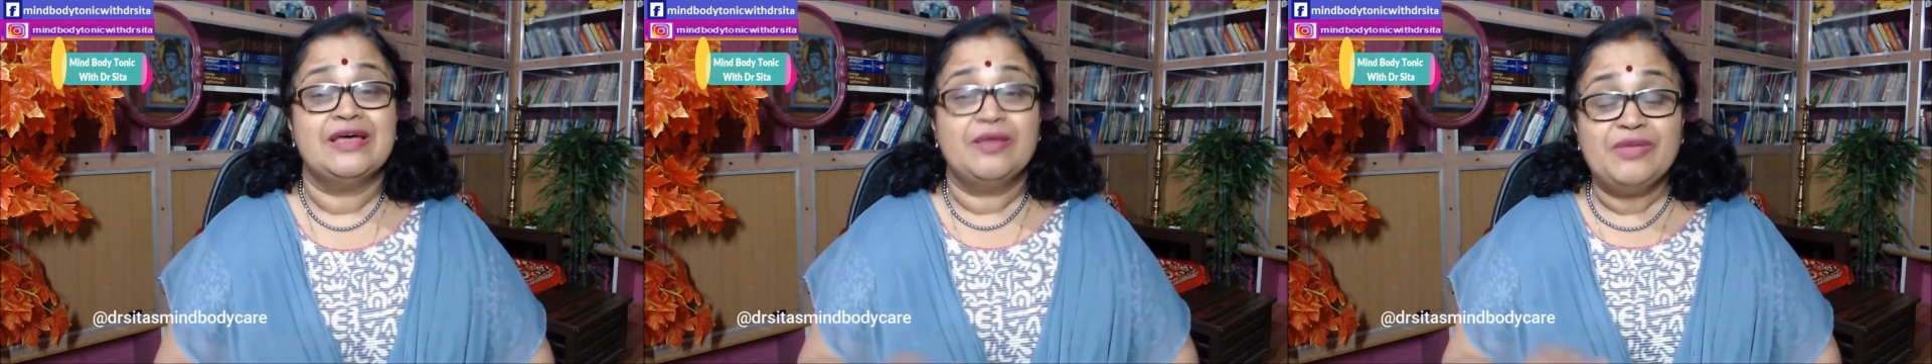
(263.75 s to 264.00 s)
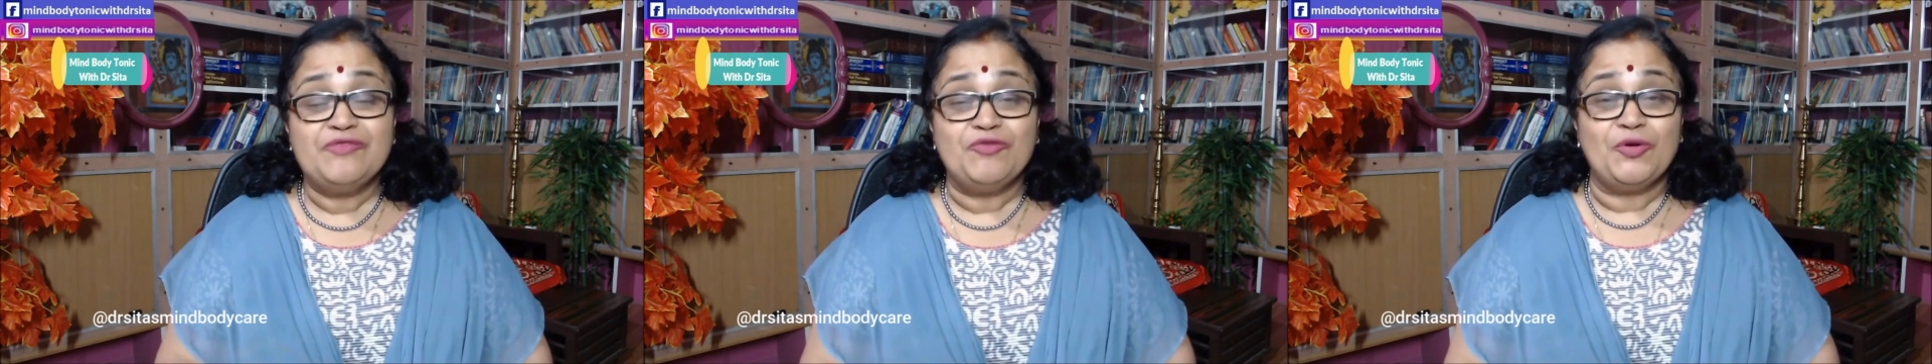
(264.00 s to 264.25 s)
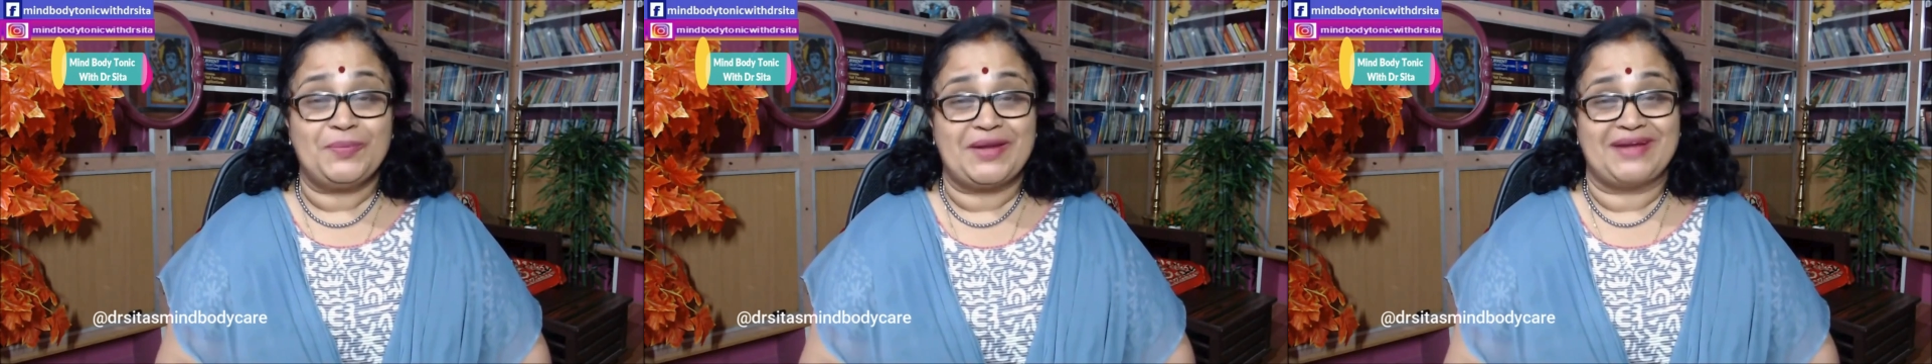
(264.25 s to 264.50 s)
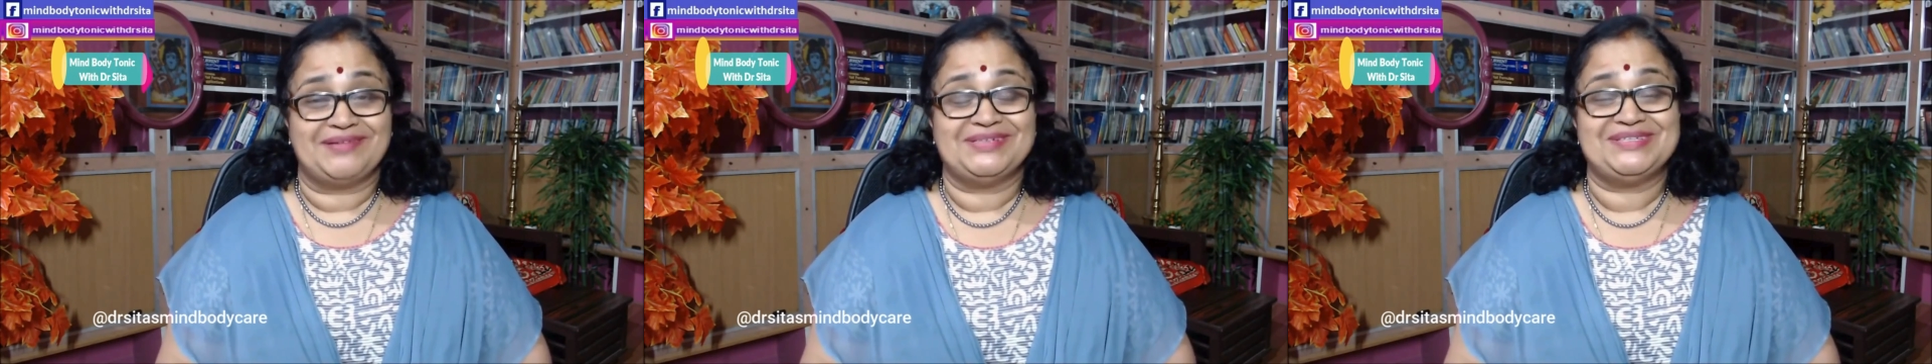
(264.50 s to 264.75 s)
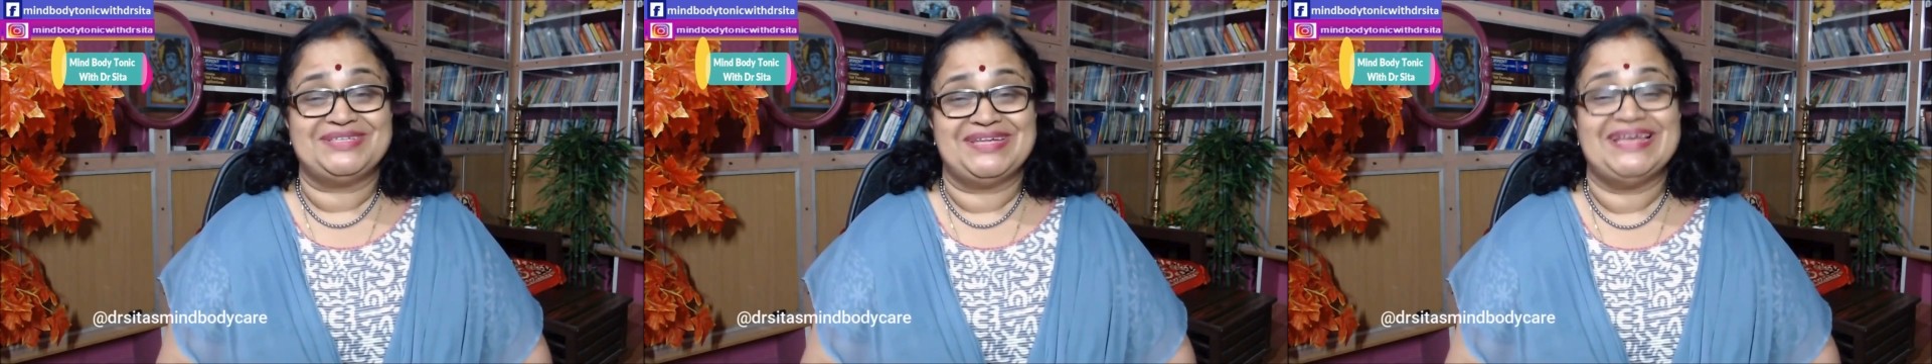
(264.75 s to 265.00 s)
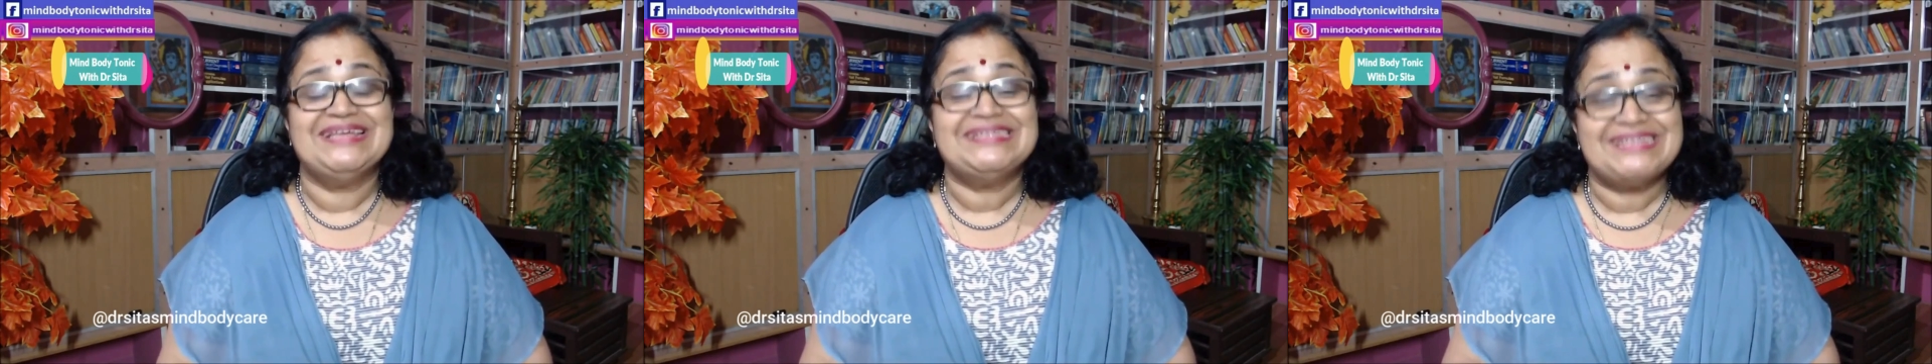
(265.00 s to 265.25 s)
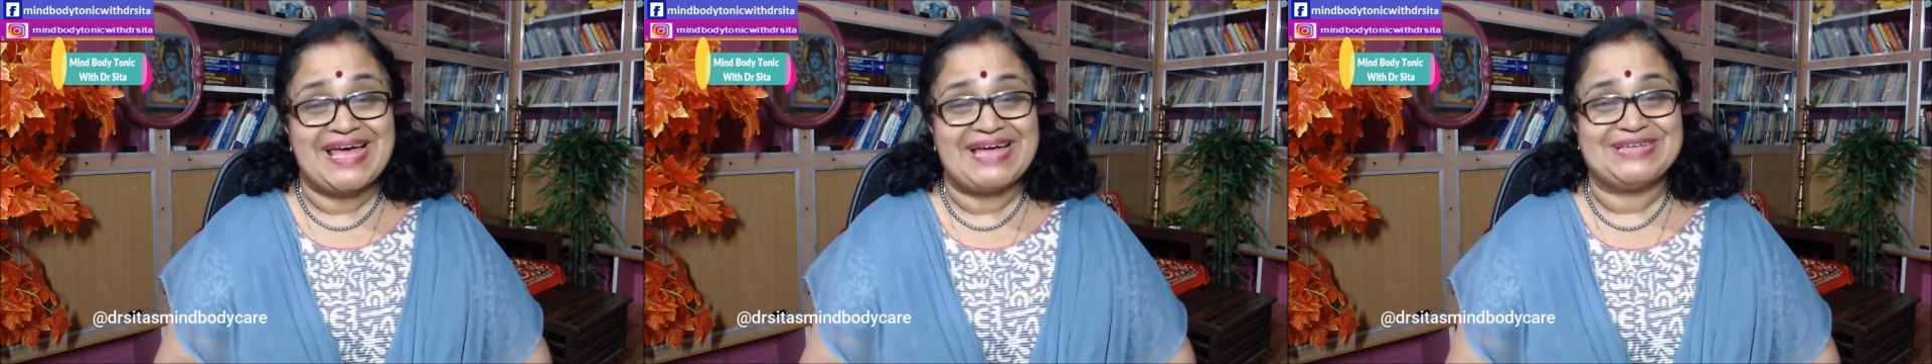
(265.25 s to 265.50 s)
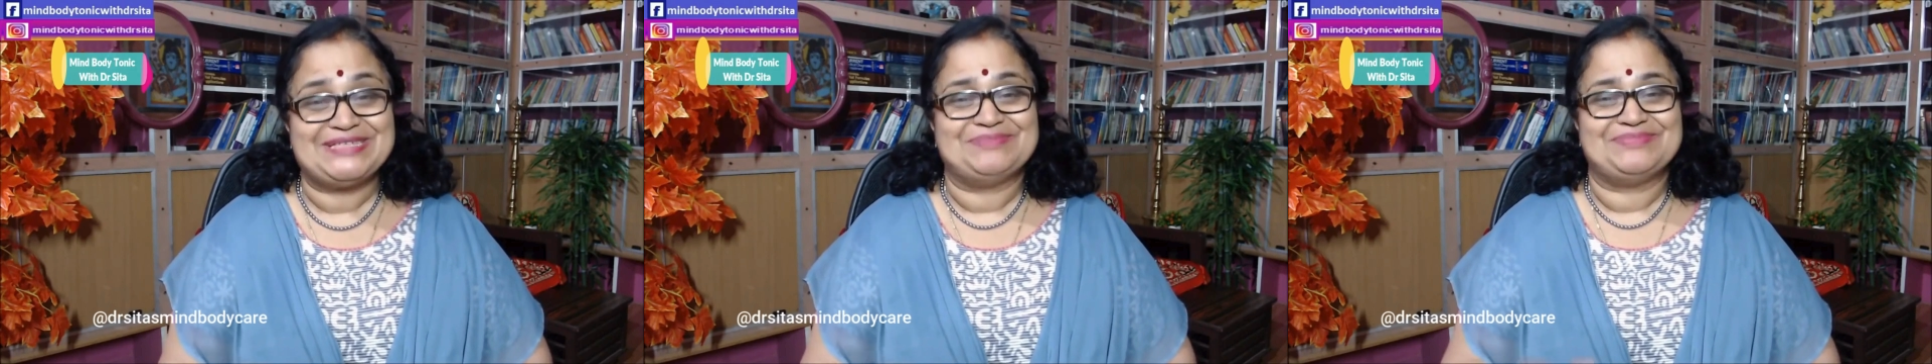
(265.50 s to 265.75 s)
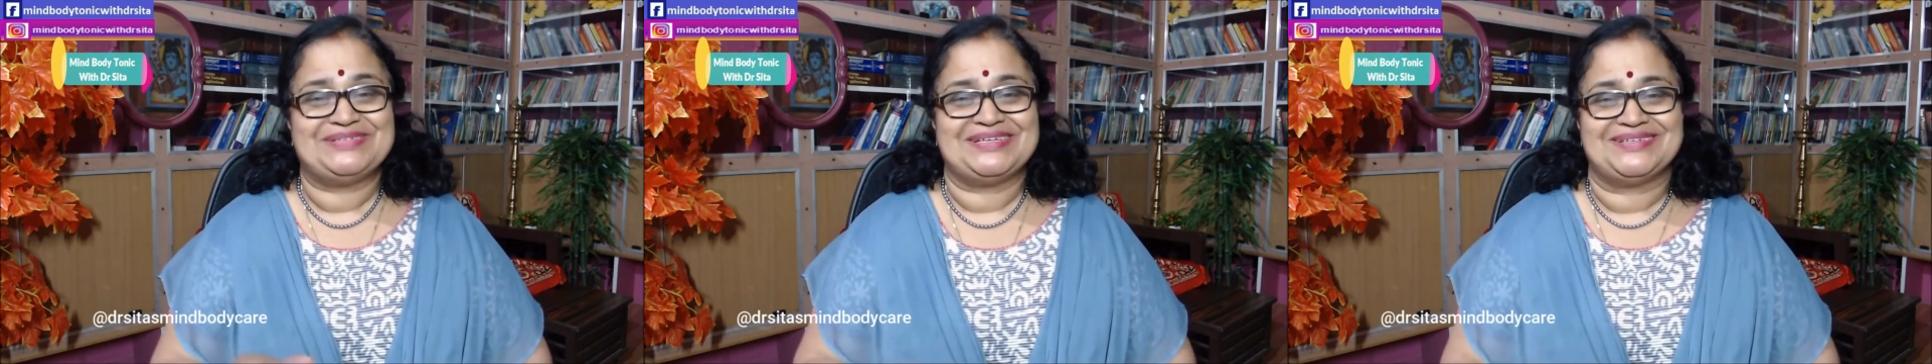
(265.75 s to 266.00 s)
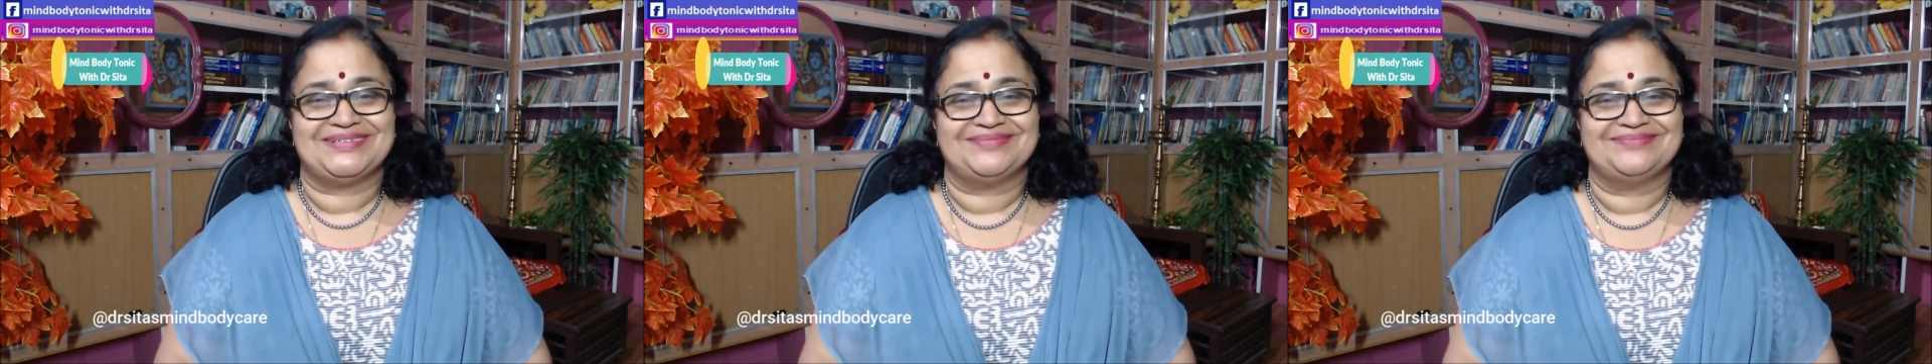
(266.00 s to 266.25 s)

before pregnancy is attempted.